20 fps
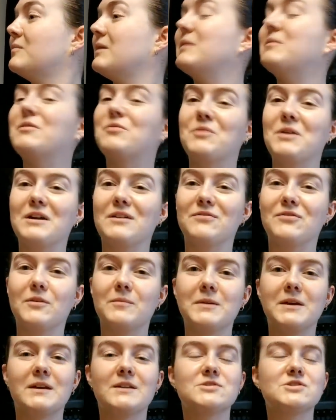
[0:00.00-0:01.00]
Maybe if we had a
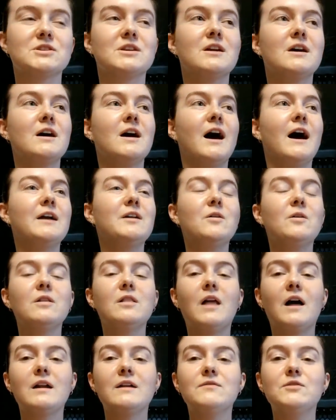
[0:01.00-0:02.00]
filming kitchen. I know a
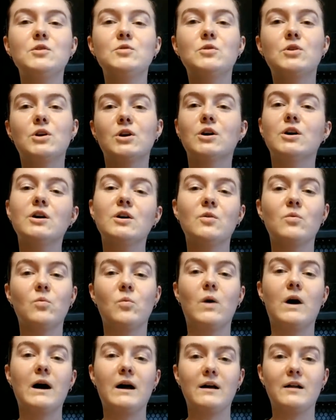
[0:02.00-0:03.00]
lot of you cook
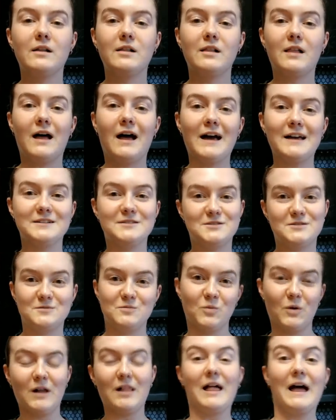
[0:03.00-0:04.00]
while
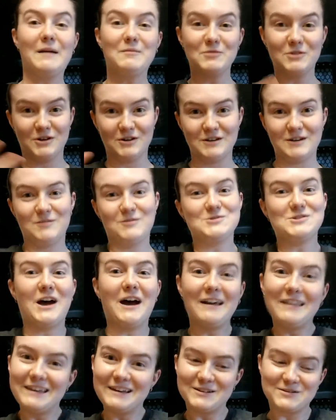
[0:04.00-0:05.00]
I'm cooking, which
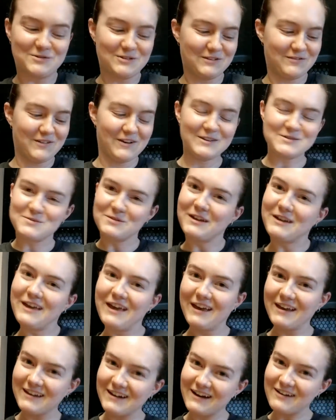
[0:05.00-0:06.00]
I think is really fun because we're like
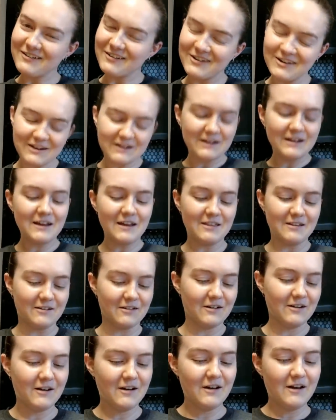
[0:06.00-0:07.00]
hanging out cooking together.
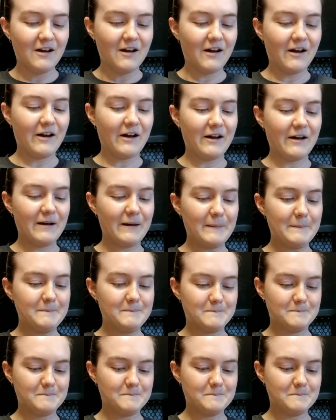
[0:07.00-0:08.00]

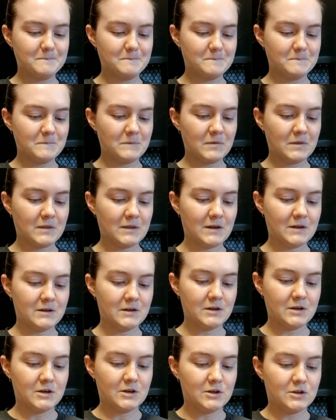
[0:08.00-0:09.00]

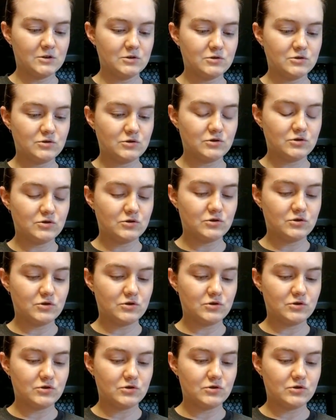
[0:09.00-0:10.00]

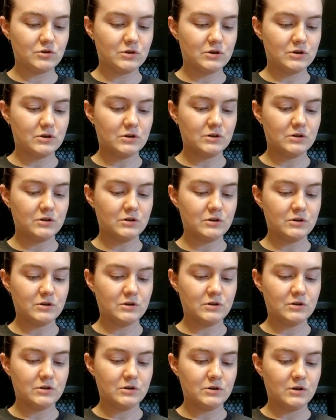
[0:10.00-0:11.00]

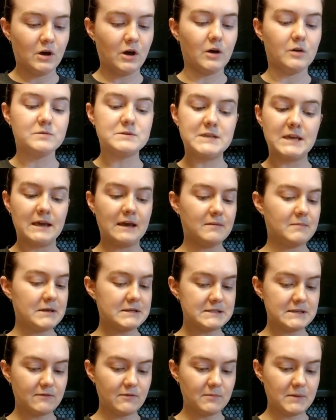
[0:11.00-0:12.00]
Oh, Tam
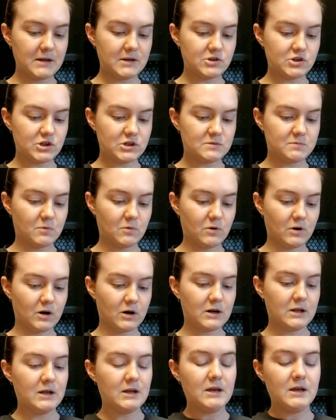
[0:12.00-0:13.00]
has never made a cheese
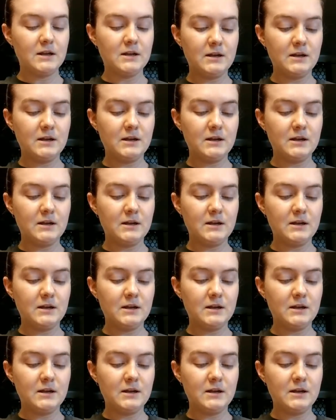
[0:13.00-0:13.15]
board.